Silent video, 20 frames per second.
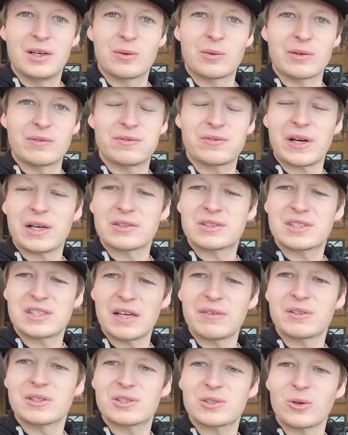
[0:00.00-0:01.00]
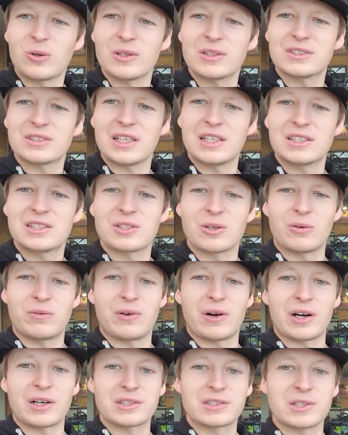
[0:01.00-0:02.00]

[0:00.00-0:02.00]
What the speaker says: we've found 7 stolen sleds so far.